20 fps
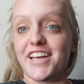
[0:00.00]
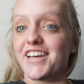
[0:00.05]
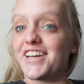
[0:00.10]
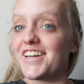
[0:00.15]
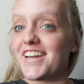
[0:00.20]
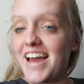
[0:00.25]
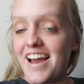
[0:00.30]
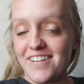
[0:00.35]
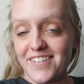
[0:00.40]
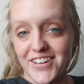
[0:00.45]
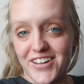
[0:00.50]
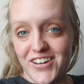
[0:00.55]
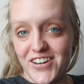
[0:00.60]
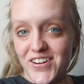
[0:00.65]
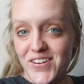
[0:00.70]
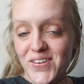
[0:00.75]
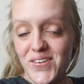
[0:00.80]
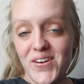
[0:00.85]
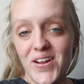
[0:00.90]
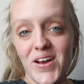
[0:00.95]
Good
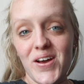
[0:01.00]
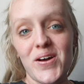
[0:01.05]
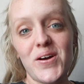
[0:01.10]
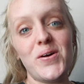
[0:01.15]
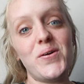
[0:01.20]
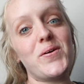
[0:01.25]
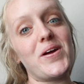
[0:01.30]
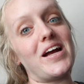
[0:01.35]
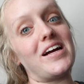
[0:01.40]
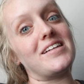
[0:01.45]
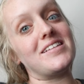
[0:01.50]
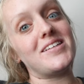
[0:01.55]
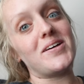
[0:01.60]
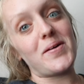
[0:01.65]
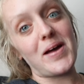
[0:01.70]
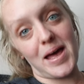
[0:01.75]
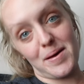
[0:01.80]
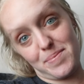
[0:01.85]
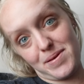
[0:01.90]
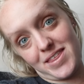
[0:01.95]
afternoon. We are
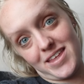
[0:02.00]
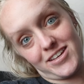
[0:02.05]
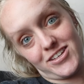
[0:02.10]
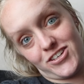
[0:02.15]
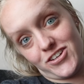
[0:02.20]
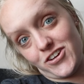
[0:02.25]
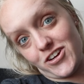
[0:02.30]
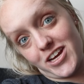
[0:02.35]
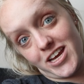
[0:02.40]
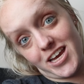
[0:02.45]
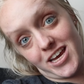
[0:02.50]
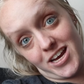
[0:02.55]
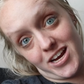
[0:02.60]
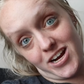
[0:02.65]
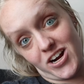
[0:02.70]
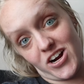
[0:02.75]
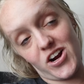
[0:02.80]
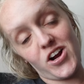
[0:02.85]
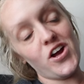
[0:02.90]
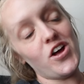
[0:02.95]
so happy that you're
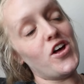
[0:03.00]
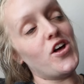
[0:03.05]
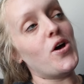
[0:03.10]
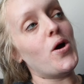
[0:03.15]
here.